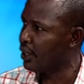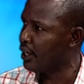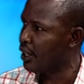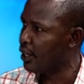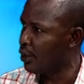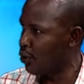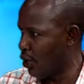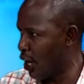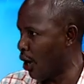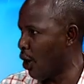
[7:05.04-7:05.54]

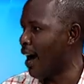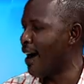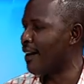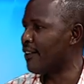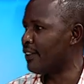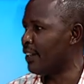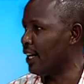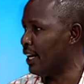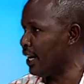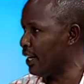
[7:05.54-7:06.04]
You now have
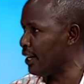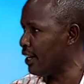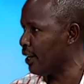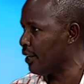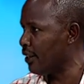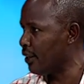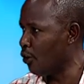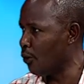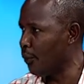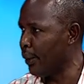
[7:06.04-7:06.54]
the lady,
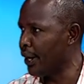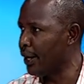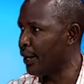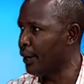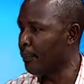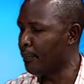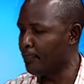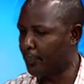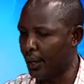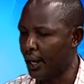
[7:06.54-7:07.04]
the woman
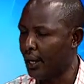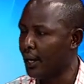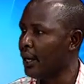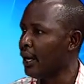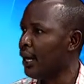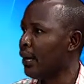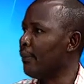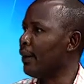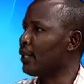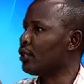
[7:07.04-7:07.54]
MP,
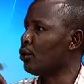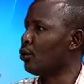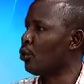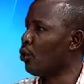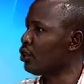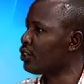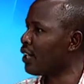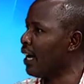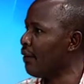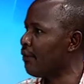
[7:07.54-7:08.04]
but you
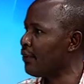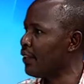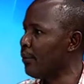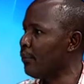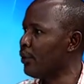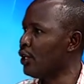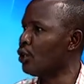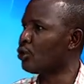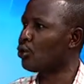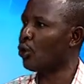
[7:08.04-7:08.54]
don't have them
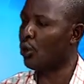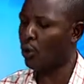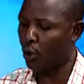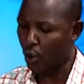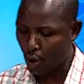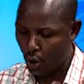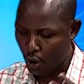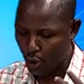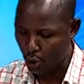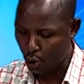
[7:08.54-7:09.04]
in
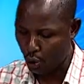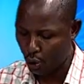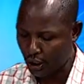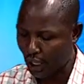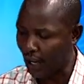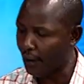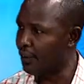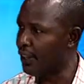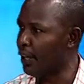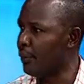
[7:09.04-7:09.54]
Ntoroko, you don't
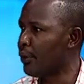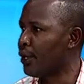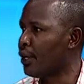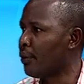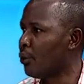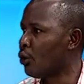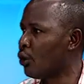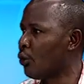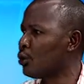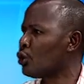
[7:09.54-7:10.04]
have them in the
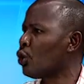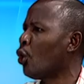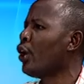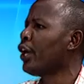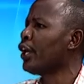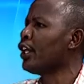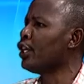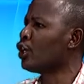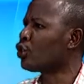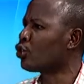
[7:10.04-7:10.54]
Vundubujo.
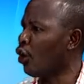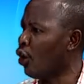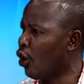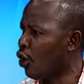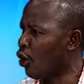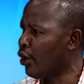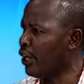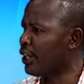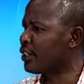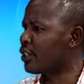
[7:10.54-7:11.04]
In
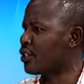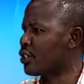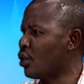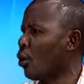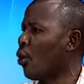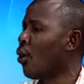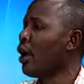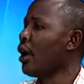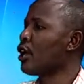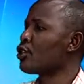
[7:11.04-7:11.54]
Toro, it's
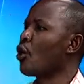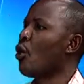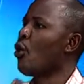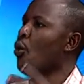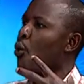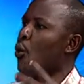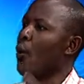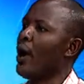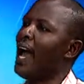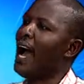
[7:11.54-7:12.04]
zero. So,
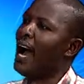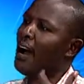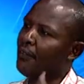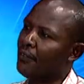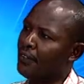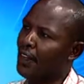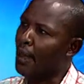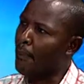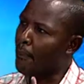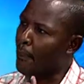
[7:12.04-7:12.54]
where have
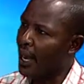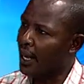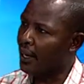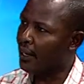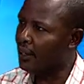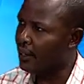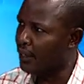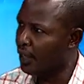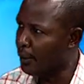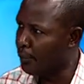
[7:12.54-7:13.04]
they
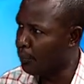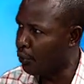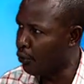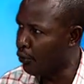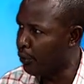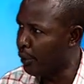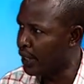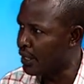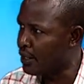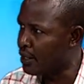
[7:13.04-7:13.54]
made
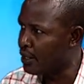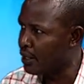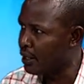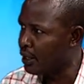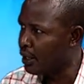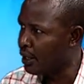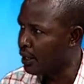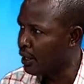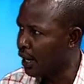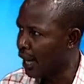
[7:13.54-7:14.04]
improvements?
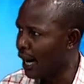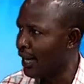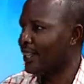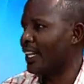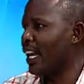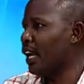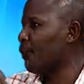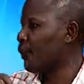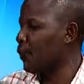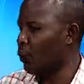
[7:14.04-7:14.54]
And
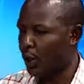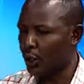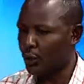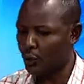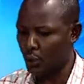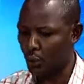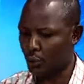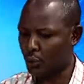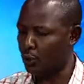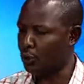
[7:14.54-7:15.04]
therefore, the
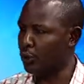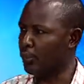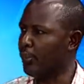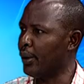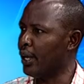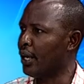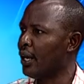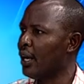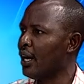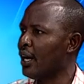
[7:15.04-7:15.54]
question should
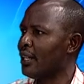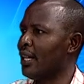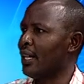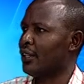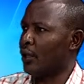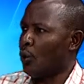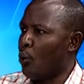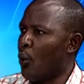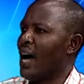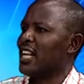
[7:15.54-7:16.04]
be
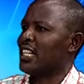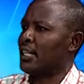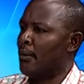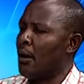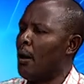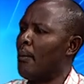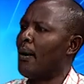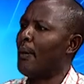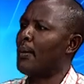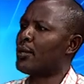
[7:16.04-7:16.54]
that was
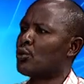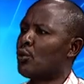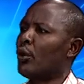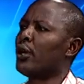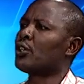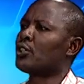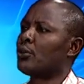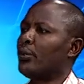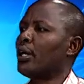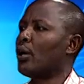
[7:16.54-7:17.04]
Amama Mbabazi going
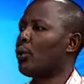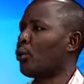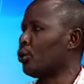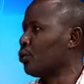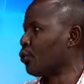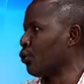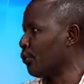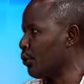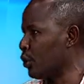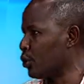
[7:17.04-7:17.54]
to make a
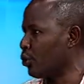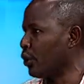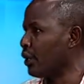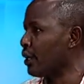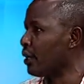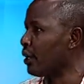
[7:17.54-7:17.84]
contribution?